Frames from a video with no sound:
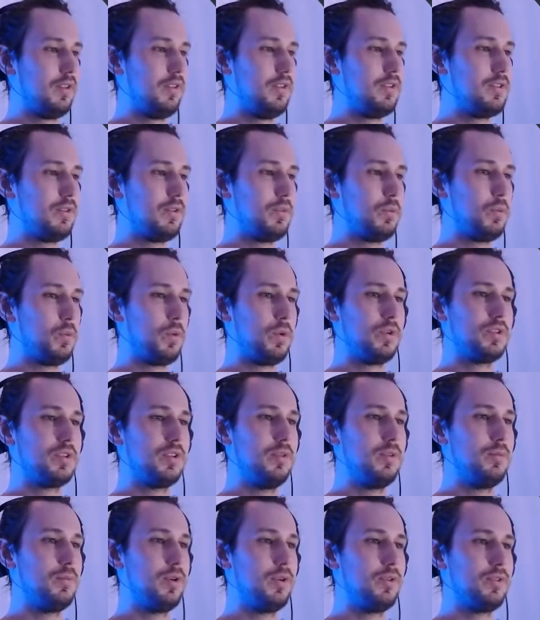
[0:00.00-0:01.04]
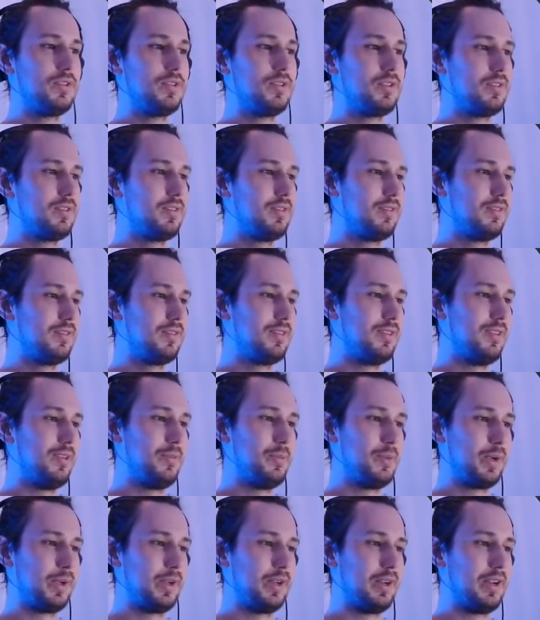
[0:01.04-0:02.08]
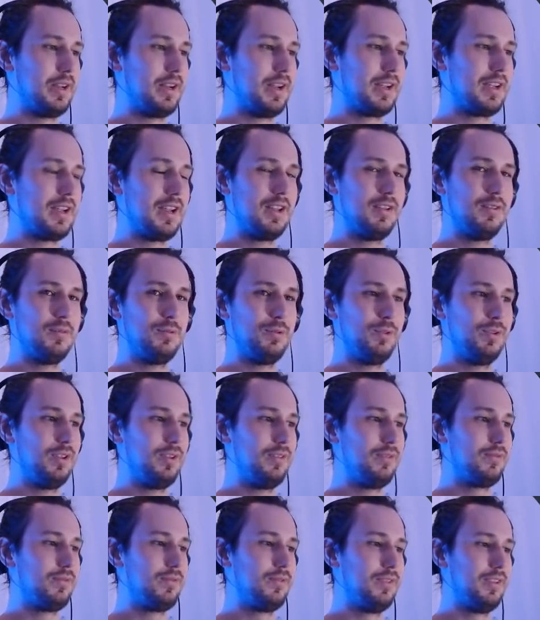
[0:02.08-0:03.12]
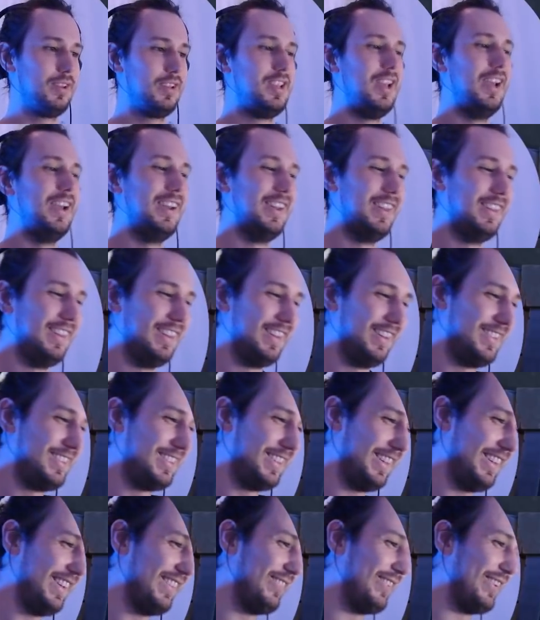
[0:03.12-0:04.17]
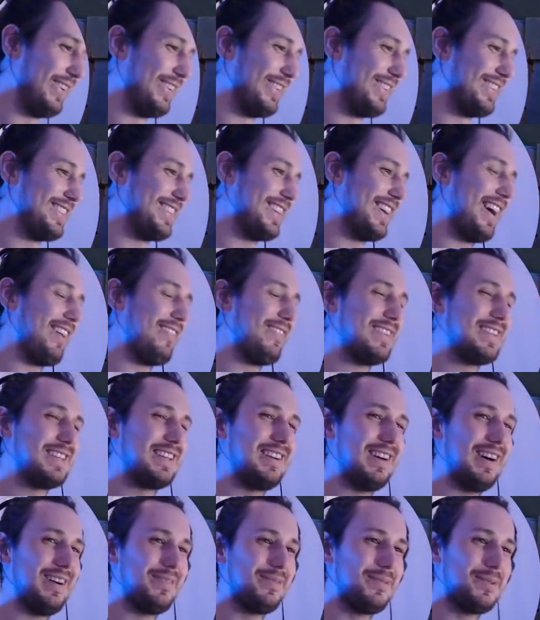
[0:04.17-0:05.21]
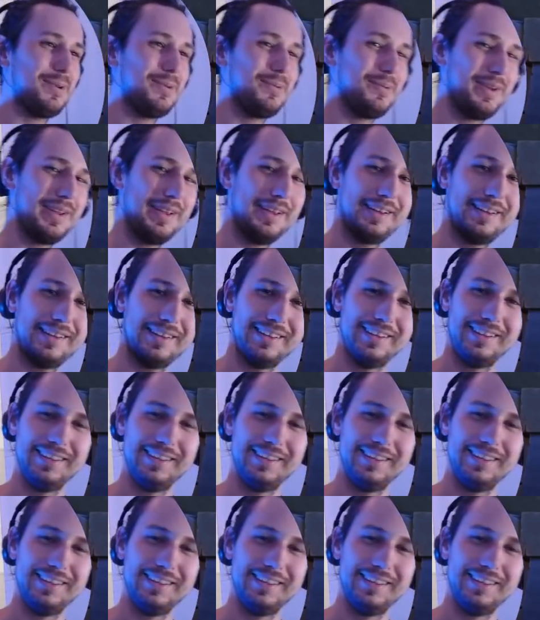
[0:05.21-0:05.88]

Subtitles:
These are the worst emotes. Oh my god, I can't even believe these emotes. I was gone for a week,